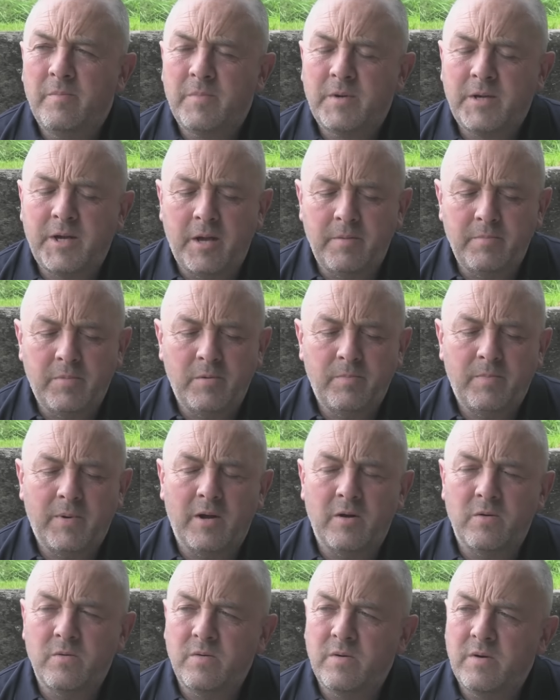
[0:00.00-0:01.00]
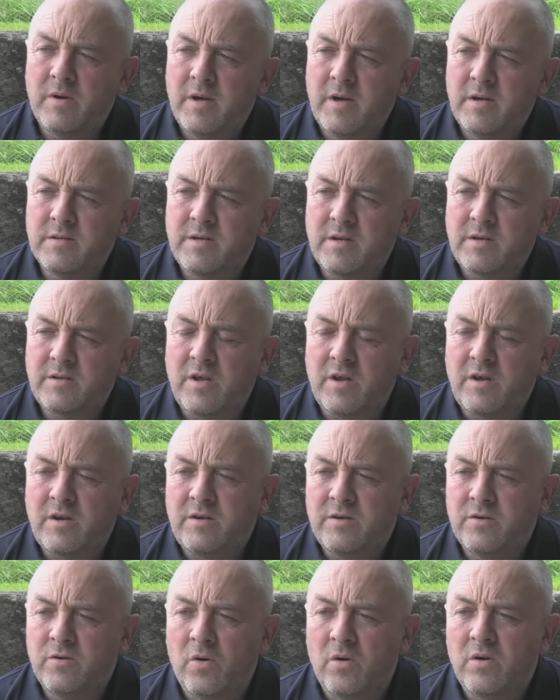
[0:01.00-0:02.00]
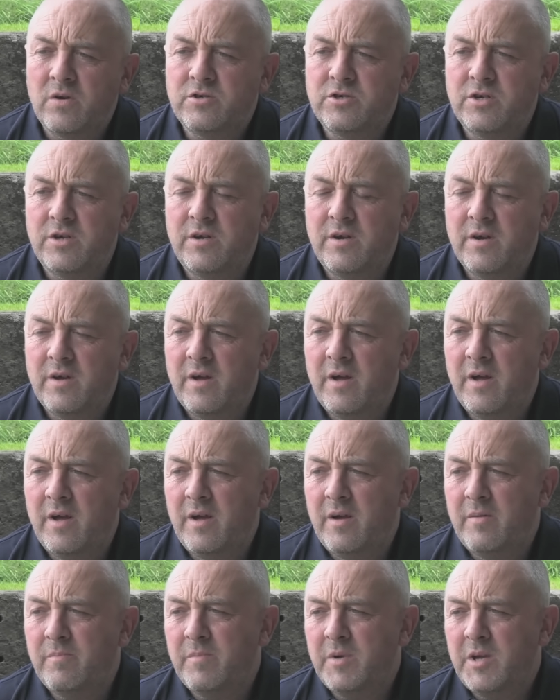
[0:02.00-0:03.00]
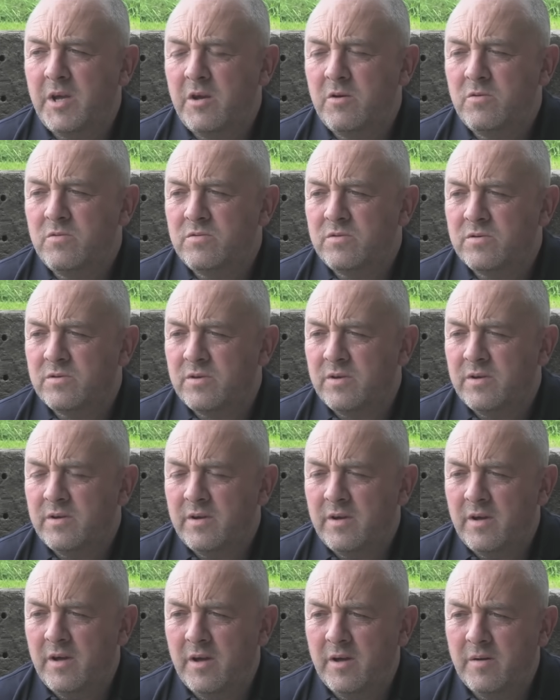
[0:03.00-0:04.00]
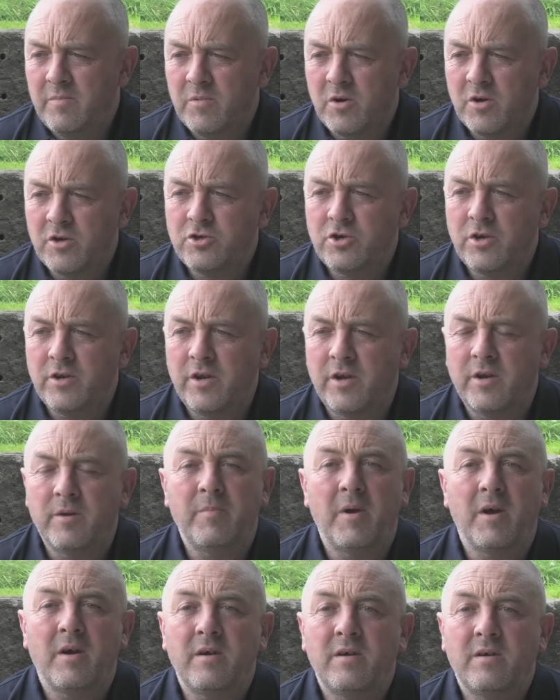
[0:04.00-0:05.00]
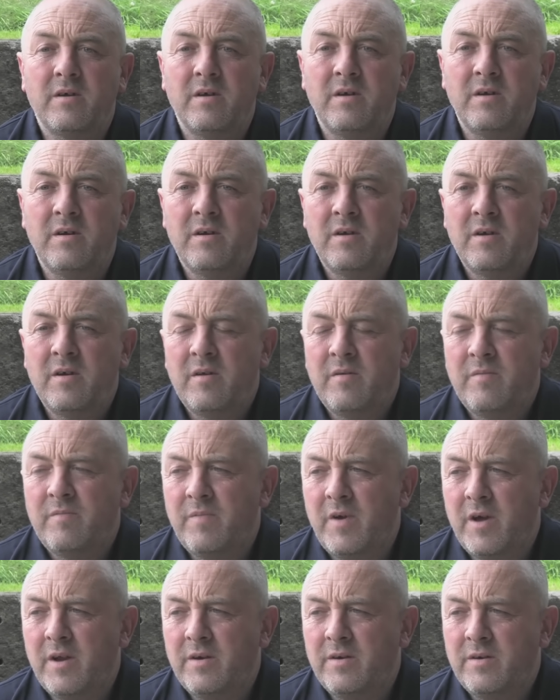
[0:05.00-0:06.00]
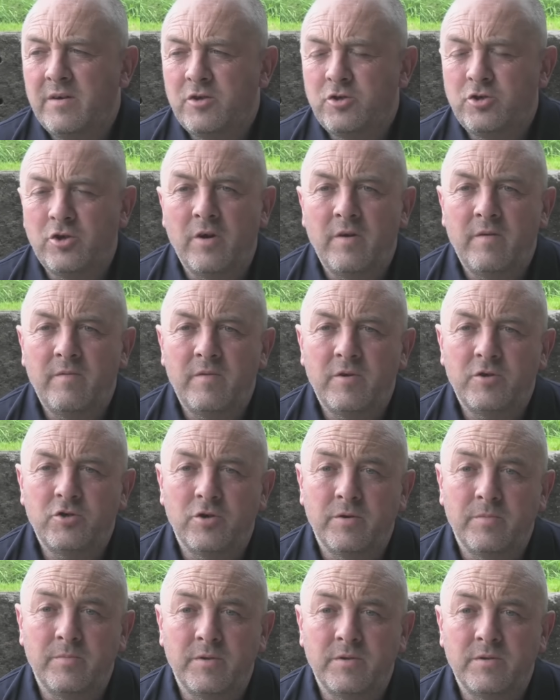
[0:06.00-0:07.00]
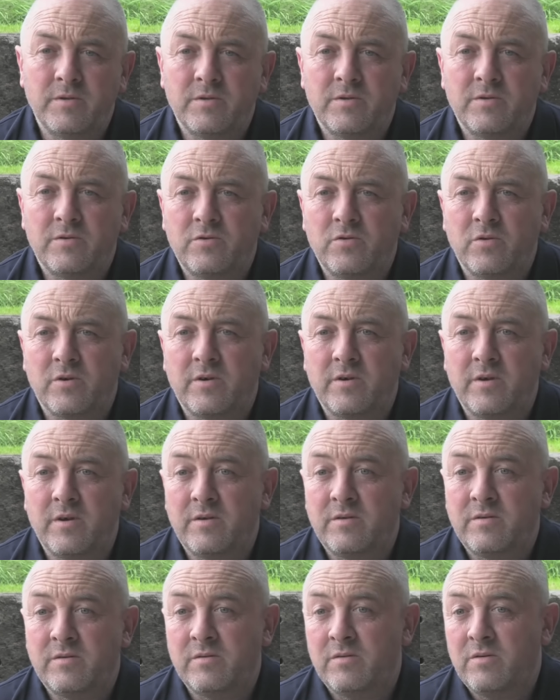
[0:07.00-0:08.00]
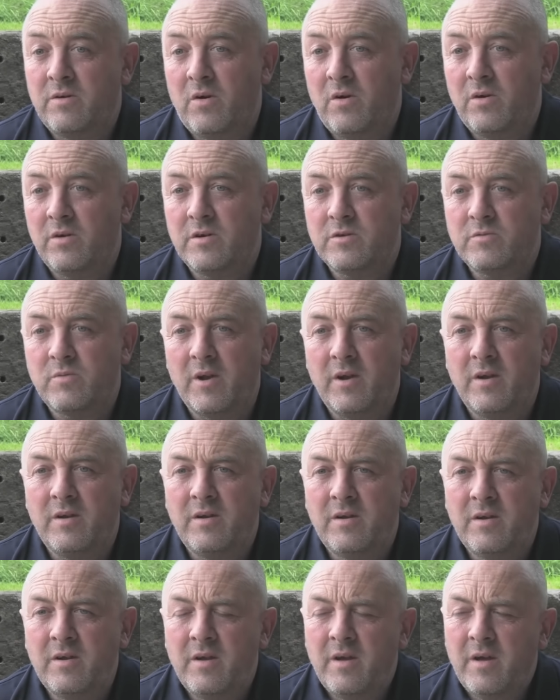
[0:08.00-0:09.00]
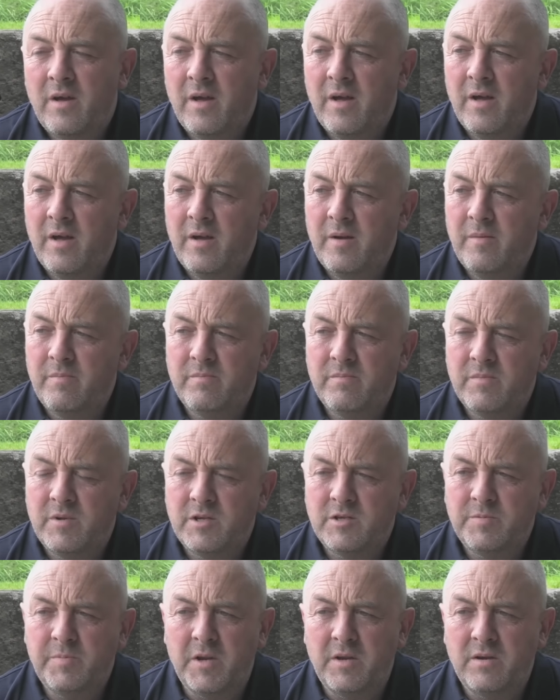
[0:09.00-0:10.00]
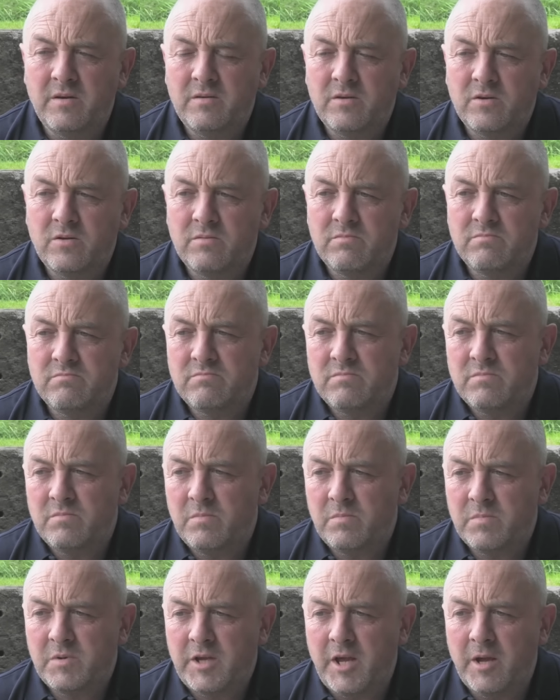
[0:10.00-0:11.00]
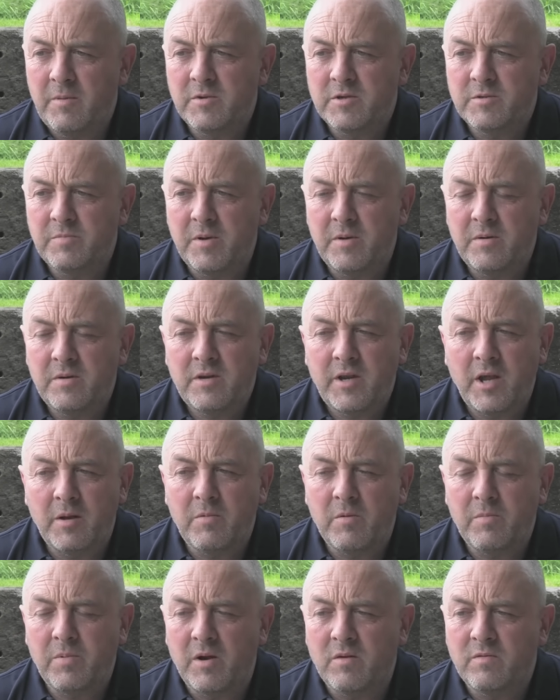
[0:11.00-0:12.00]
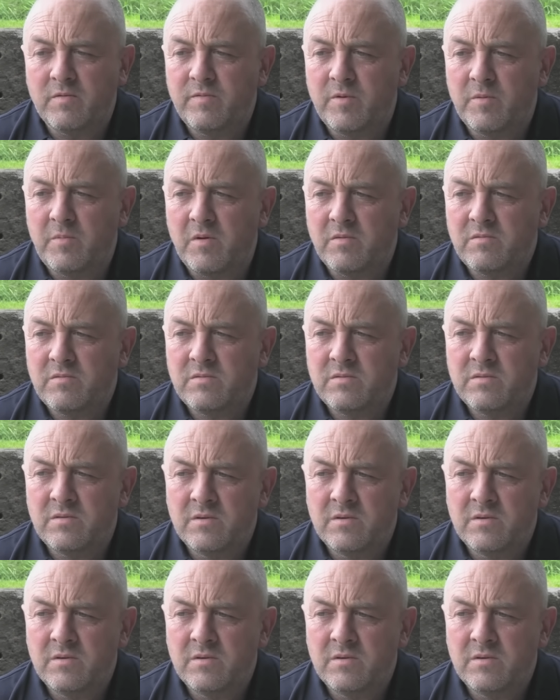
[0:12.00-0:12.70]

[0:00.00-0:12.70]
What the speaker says: Cable plough is a technology used originally in America. Then the Germans took it on as well. Cables have been cable ploughed for about